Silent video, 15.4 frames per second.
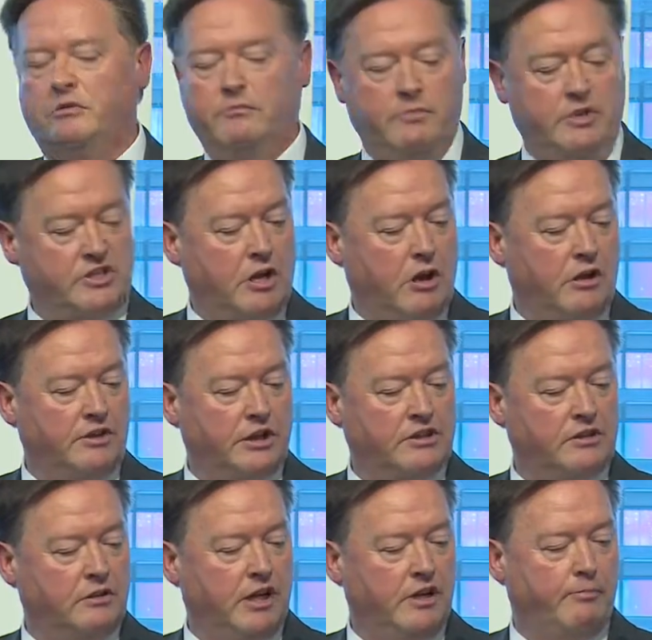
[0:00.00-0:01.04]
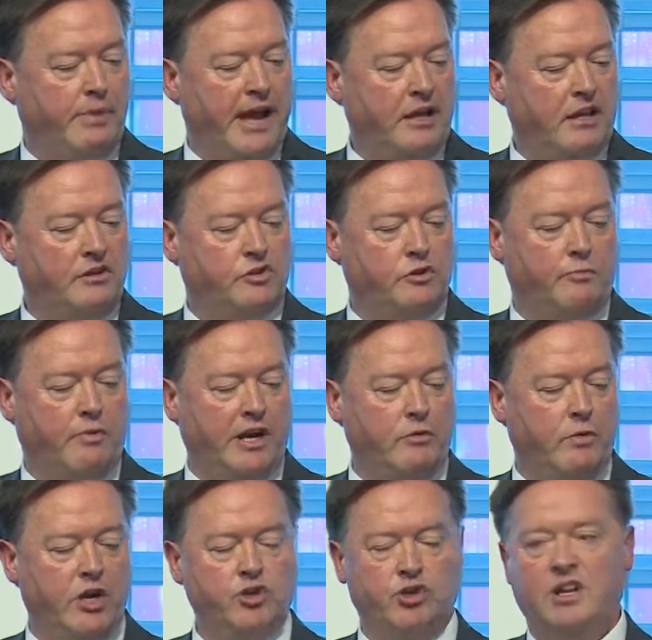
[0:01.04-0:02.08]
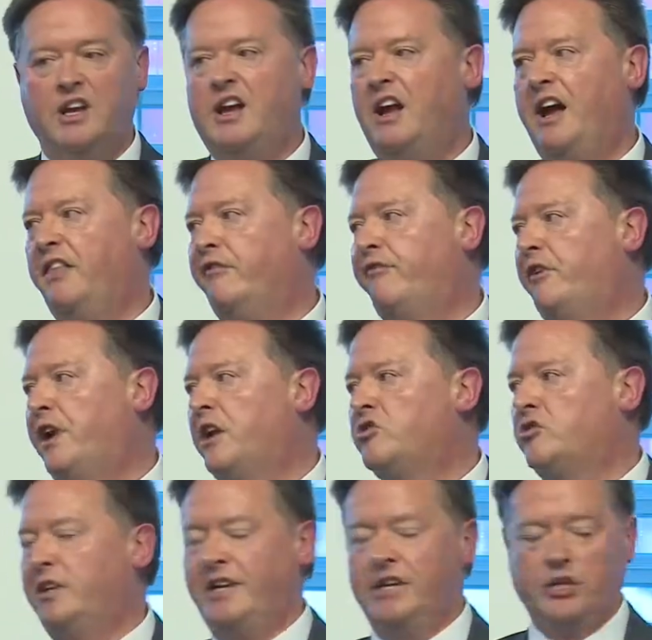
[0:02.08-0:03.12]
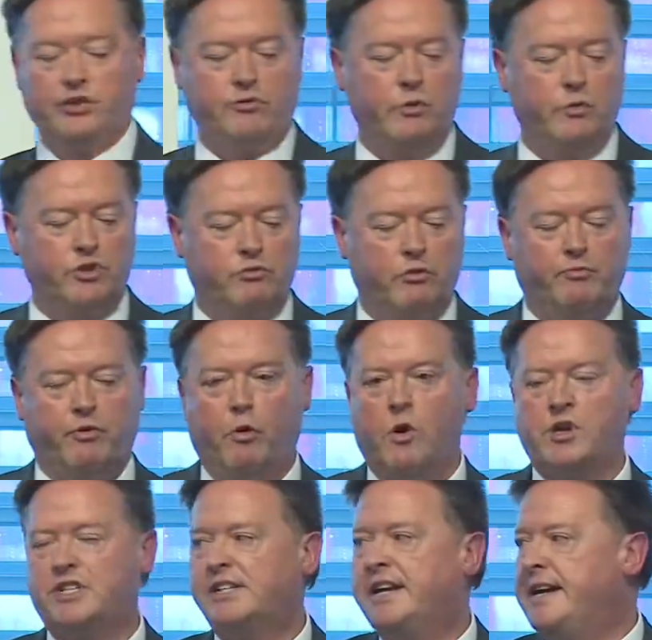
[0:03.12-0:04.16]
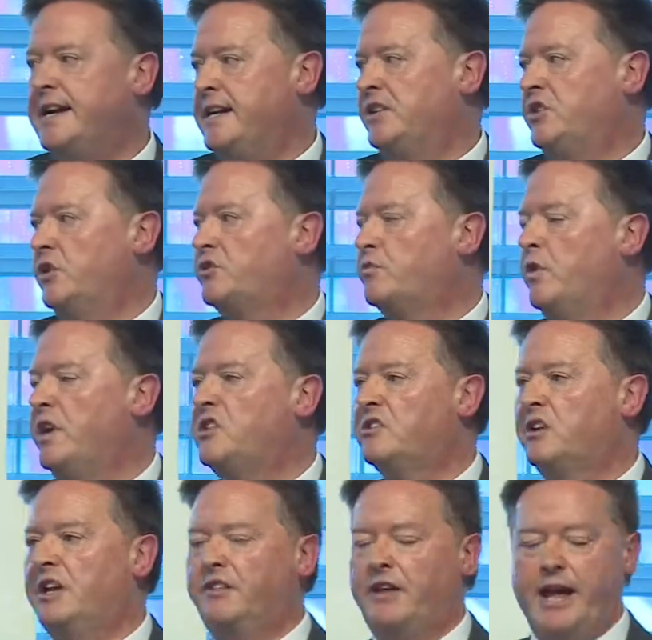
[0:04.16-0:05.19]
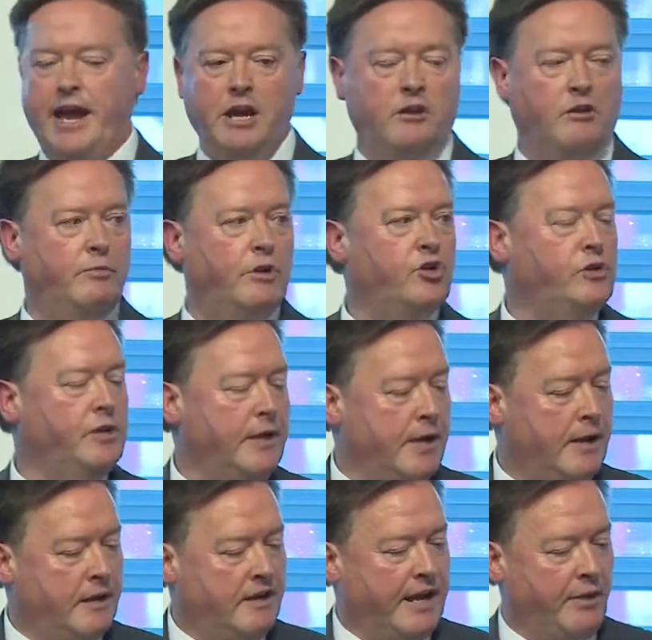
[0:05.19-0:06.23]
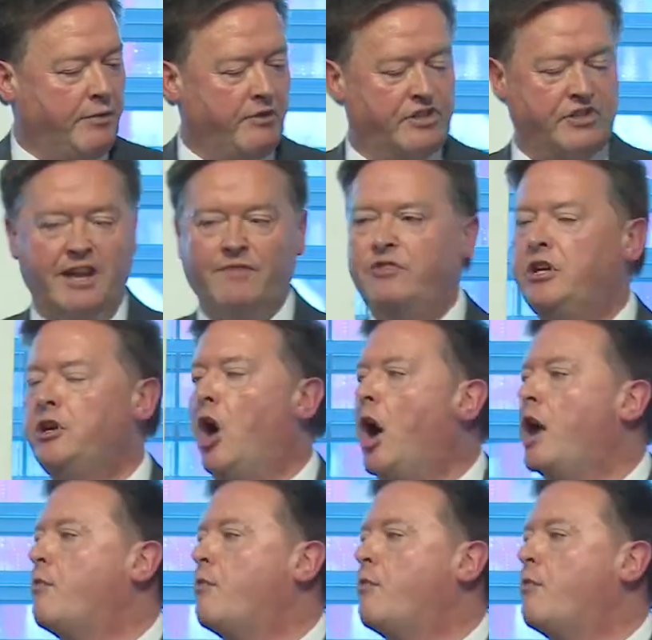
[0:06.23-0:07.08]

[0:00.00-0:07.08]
misconduct in banking, superannuation, and the financial industry, which reported just recently in the Hain Commission. Now, there were 79